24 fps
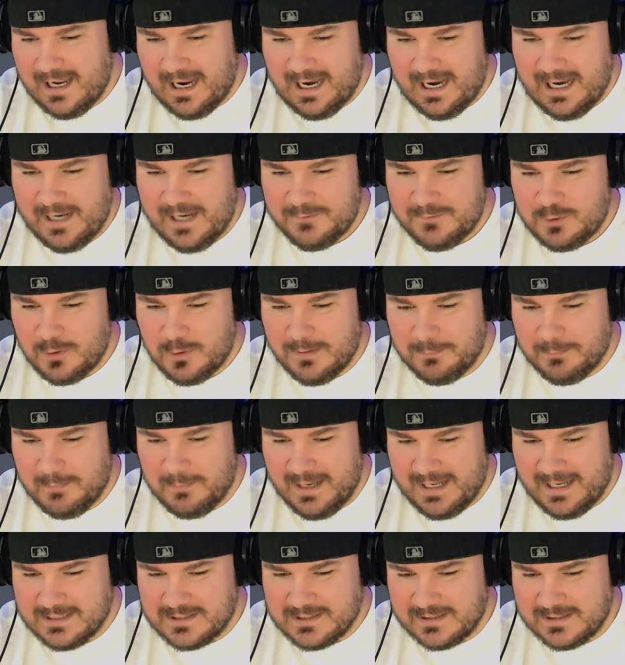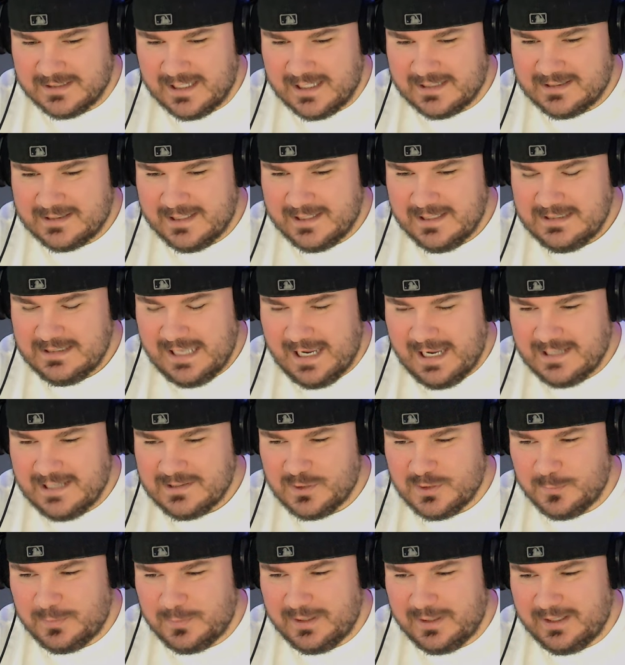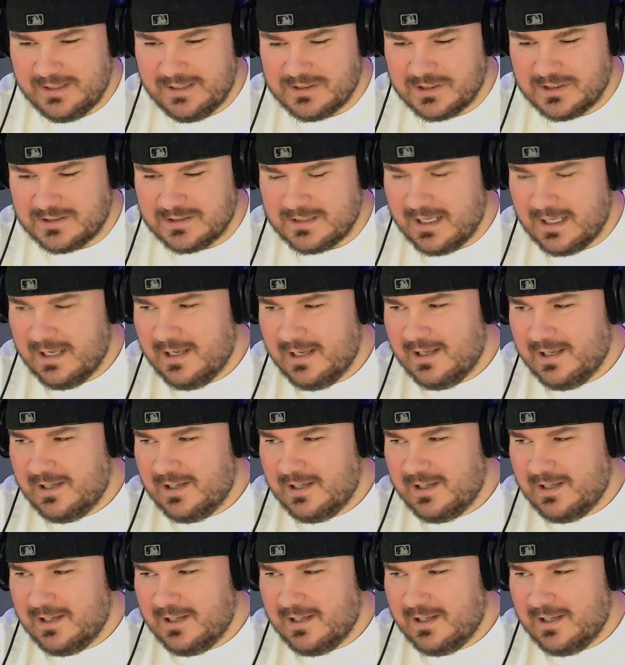I have to imagine that this has to be just